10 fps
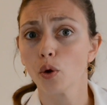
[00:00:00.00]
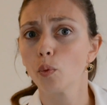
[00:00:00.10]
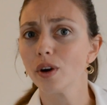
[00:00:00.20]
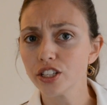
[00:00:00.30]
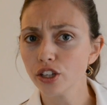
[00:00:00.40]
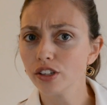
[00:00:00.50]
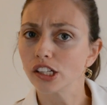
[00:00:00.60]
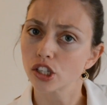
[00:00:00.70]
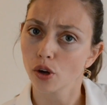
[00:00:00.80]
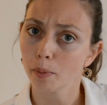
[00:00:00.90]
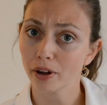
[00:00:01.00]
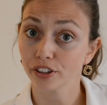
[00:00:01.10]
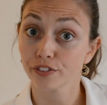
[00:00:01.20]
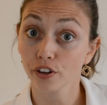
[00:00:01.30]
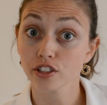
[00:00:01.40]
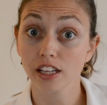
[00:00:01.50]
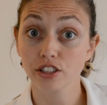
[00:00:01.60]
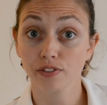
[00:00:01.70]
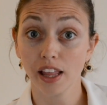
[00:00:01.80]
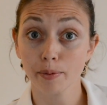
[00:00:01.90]
What do you need to know about the first
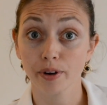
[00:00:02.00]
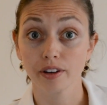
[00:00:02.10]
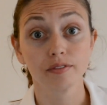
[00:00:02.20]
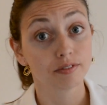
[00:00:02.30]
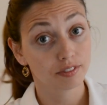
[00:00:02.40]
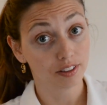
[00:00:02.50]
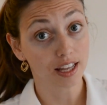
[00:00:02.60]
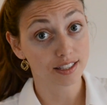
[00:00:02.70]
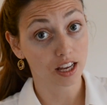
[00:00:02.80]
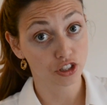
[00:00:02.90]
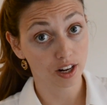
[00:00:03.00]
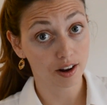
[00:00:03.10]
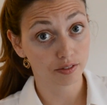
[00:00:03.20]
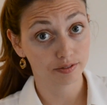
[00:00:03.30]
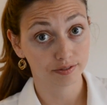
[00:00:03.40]
stage of labor? Let's hash it out.